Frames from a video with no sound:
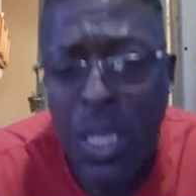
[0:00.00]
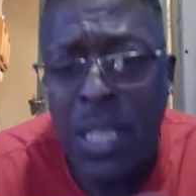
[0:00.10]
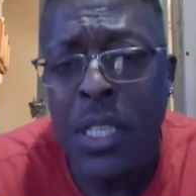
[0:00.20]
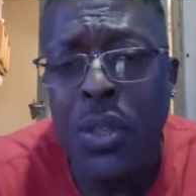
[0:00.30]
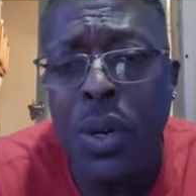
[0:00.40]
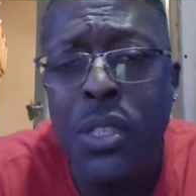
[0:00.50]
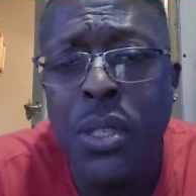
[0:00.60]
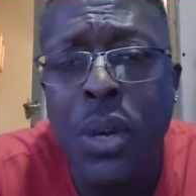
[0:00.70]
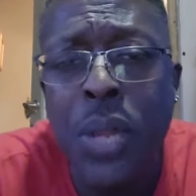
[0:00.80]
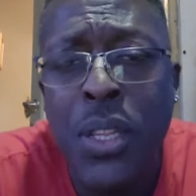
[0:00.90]
Did you also
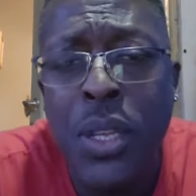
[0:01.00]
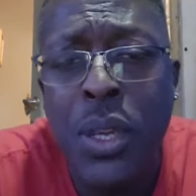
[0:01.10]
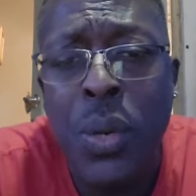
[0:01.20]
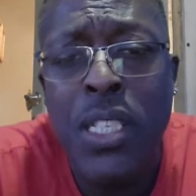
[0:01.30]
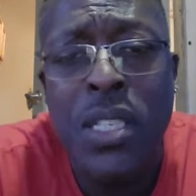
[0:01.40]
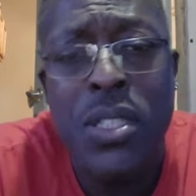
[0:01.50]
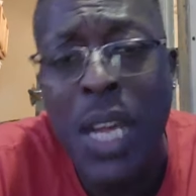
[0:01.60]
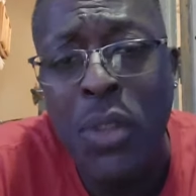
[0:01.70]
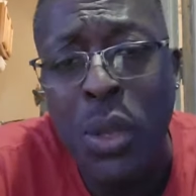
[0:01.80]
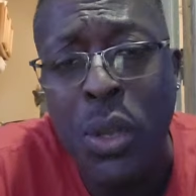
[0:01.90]
know that the U.S. is
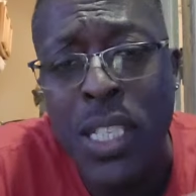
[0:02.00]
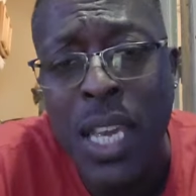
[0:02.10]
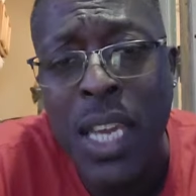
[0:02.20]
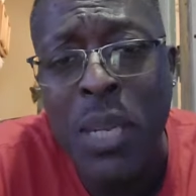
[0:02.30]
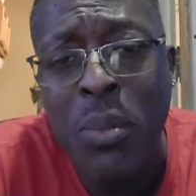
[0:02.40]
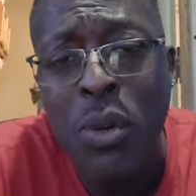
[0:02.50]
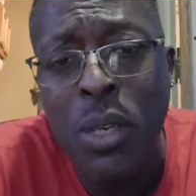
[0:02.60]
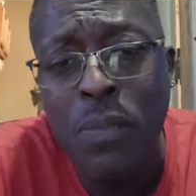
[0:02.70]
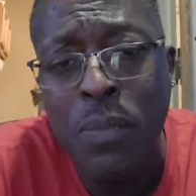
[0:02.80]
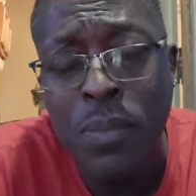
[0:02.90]
not the USA anymore?